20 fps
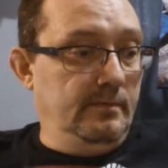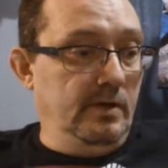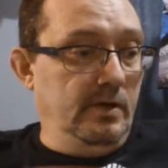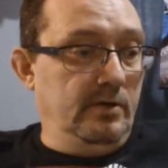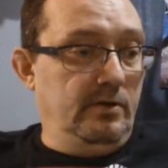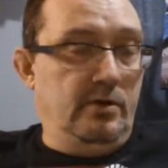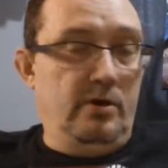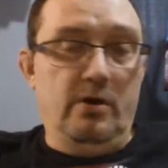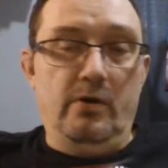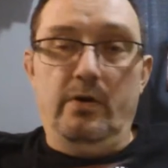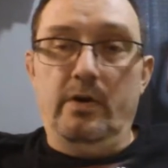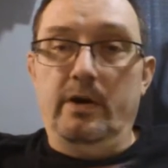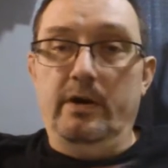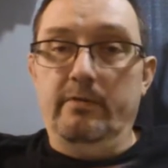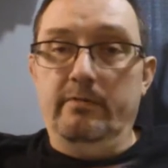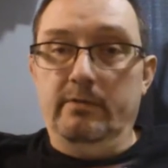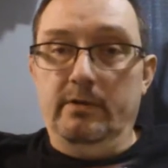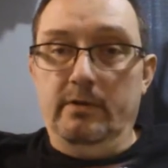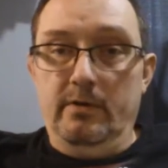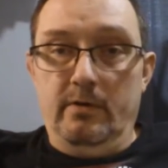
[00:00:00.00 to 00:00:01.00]

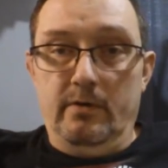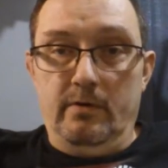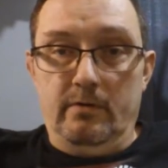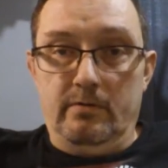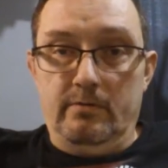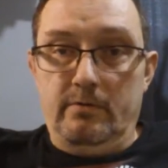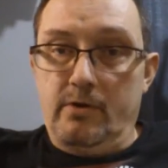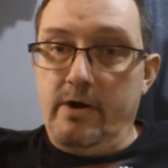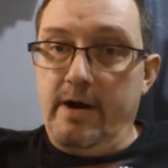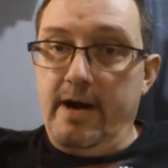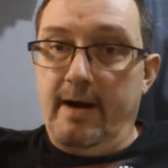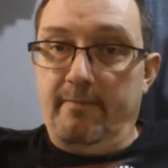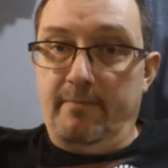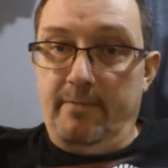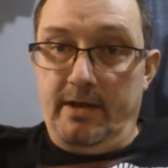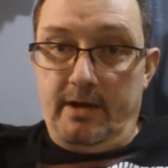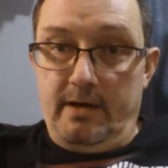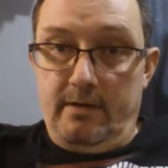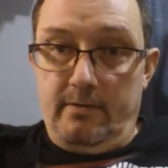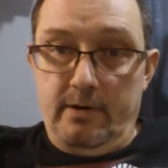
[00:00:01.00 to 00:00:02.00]
incurative little crap
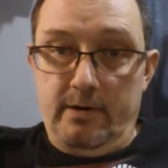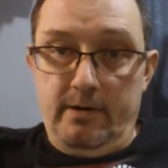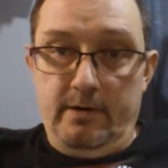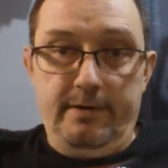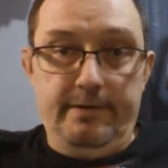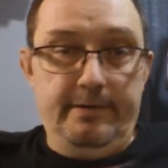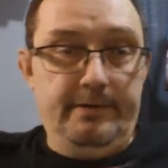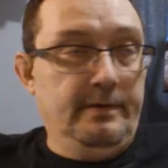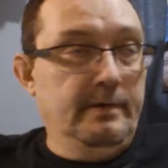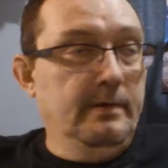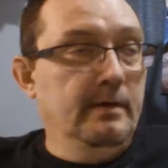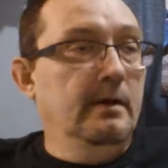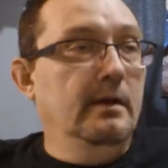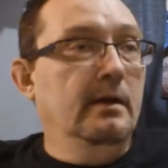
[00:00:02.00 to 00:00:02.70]
that I was,